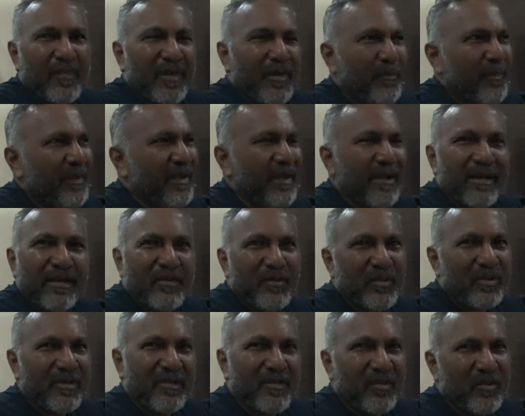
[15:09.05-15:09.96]
BPS.
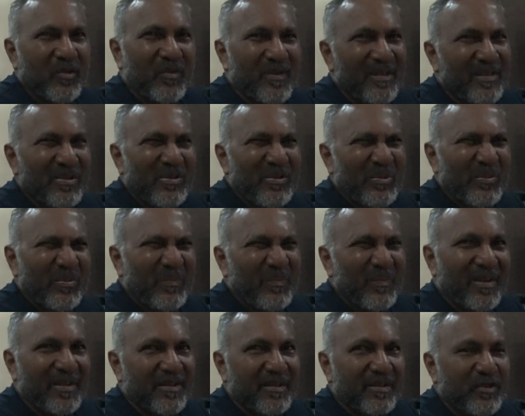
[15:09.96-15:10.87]
Was, those were the
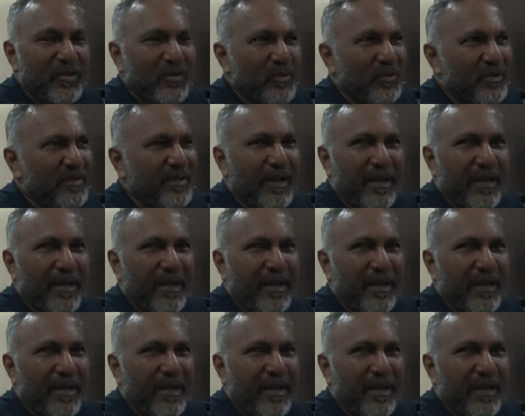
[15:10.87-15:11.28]
major shows.